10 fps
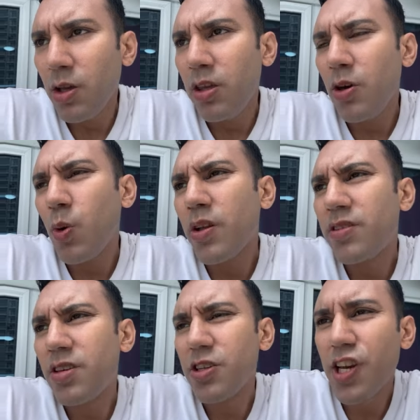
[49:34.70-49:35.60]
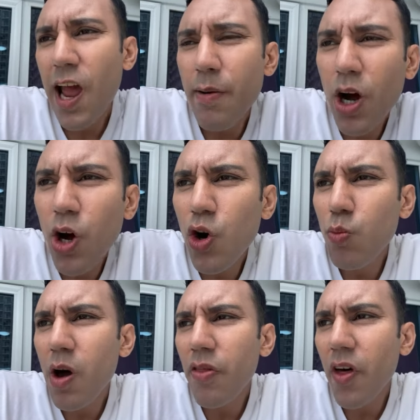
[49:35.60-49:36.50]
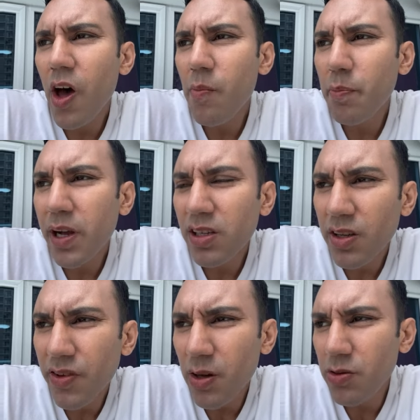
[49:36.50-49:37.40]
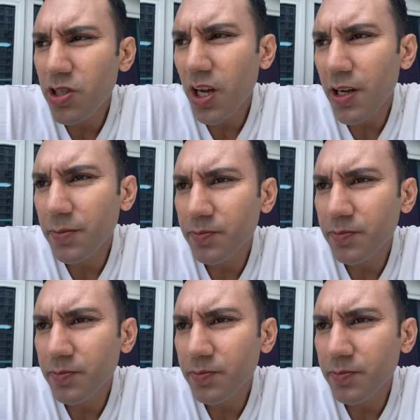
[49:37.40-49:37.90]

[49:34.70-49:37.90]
you want to share a home with them, build a future.